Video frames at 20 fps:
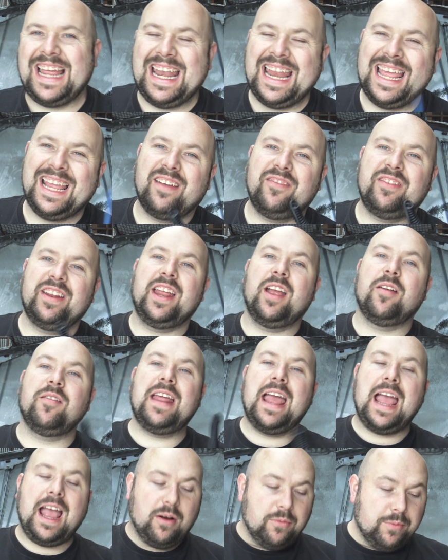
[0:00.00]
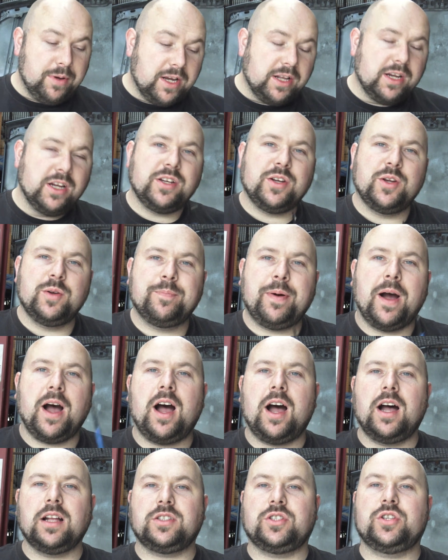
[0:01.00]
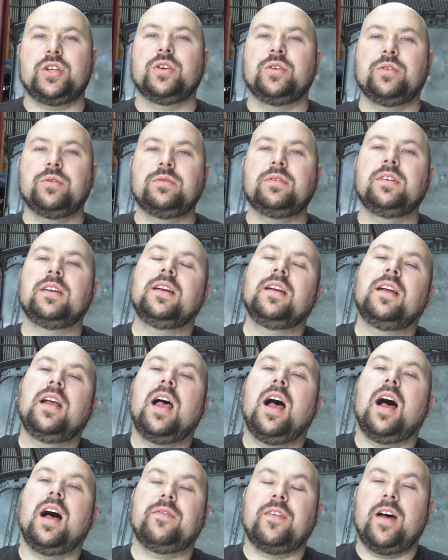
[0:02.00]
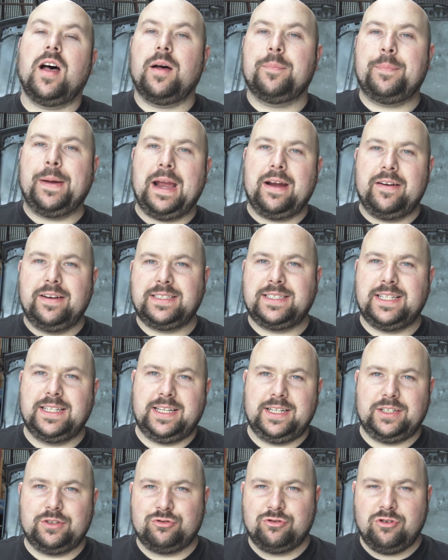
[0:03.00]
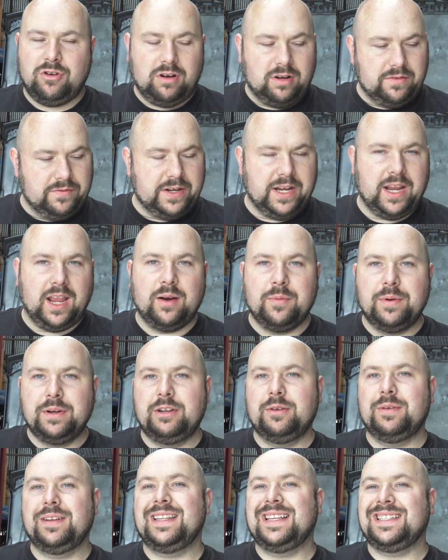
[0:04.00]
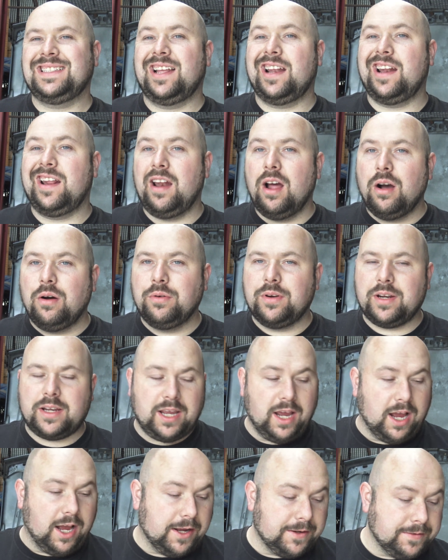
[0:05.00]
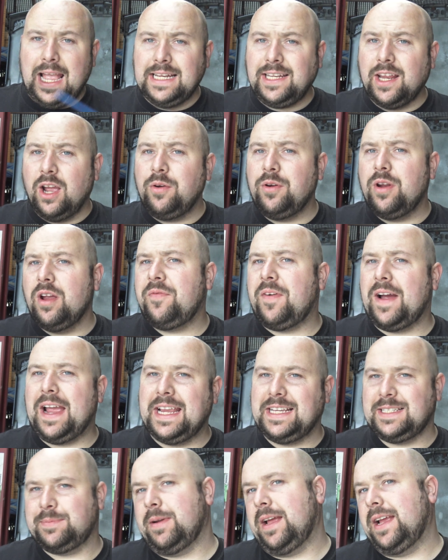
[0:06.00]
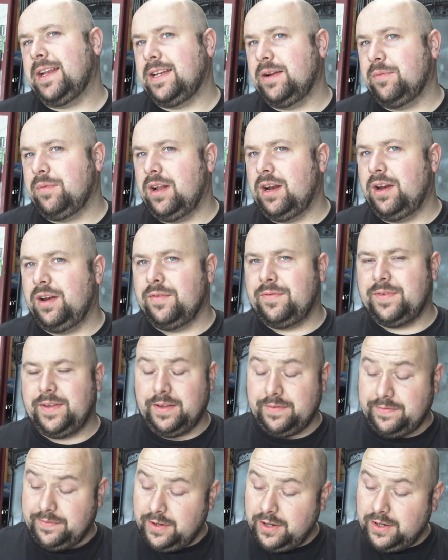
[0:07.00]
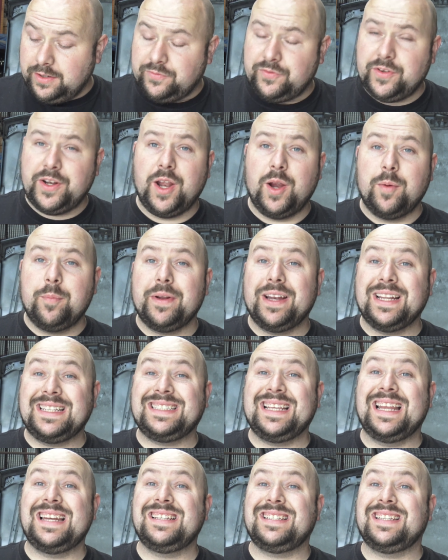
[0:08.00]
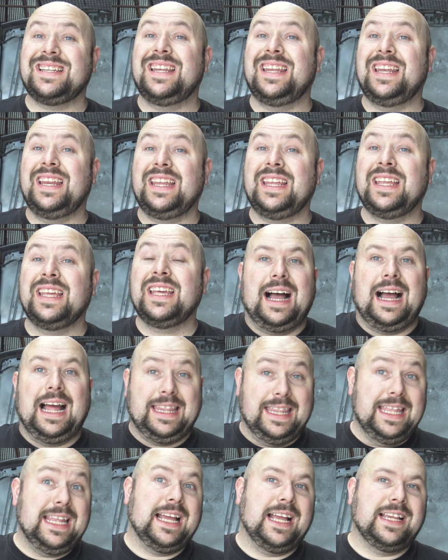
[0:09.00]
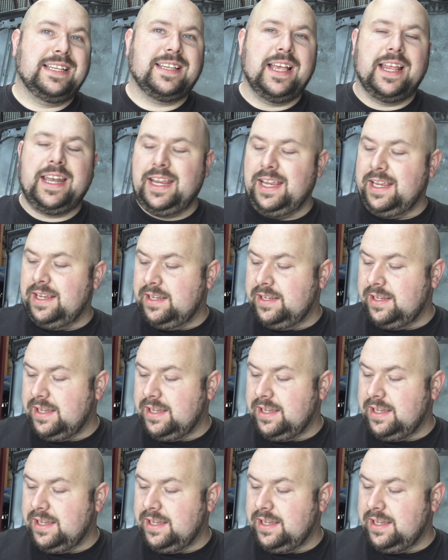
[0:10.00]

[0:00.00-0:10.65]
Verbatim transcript: and Leggit video. Now we're going to do part two of our parasitic draw video. We're doing this on an older car. I don't know if I explained it well enough in the first video, but essentially, I think I said it.